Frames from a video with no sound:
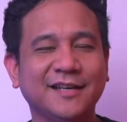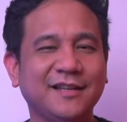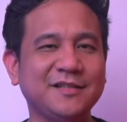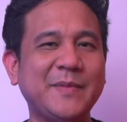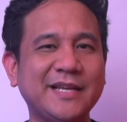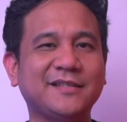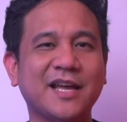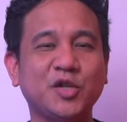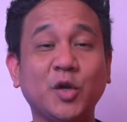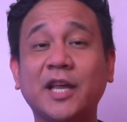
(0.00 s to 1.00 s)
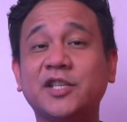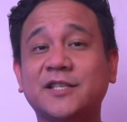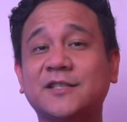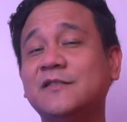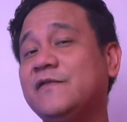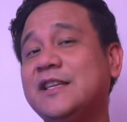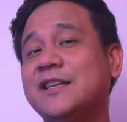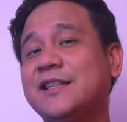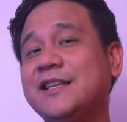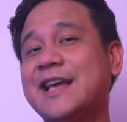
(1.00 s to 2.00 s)
This means that you can just
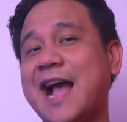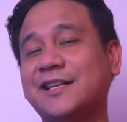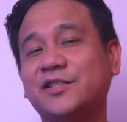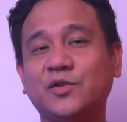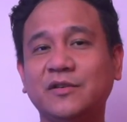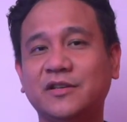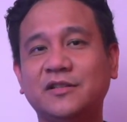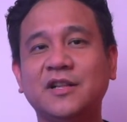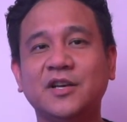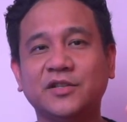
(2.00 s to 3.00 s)
conveniently ask Google